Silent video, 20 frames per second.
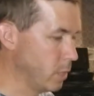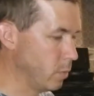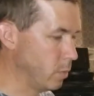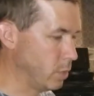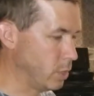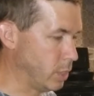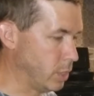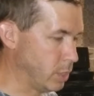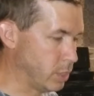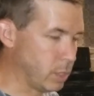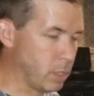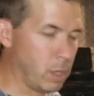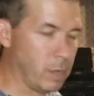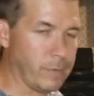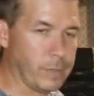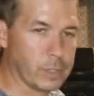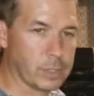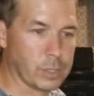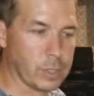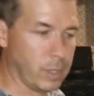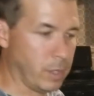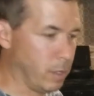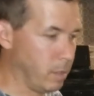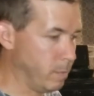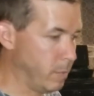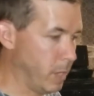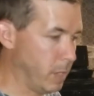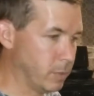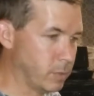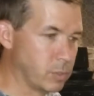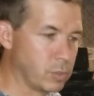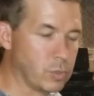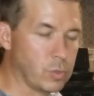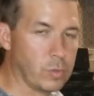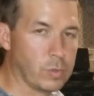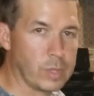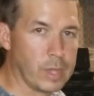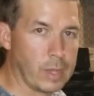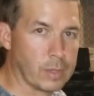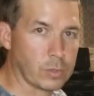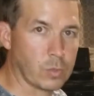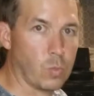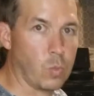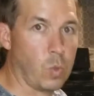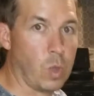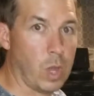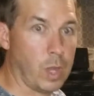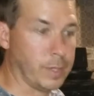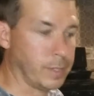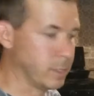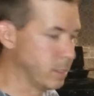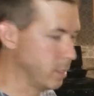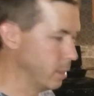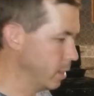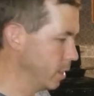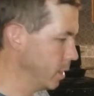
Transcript: which is obviously about 2000 watts.